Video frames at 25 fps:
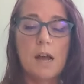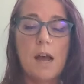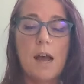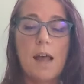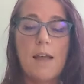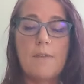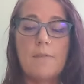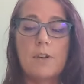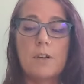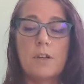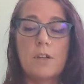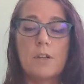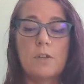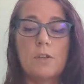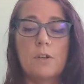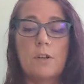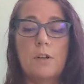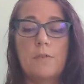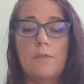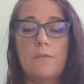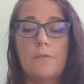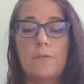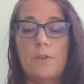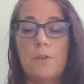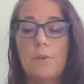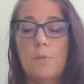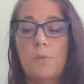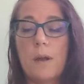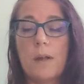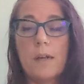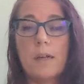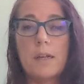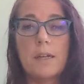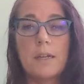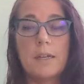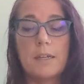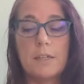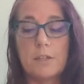I have included a few
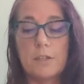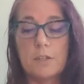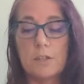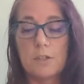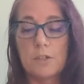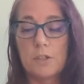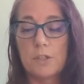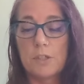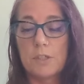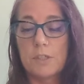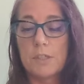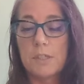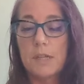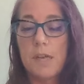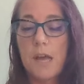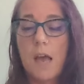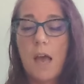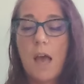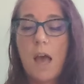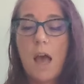recollections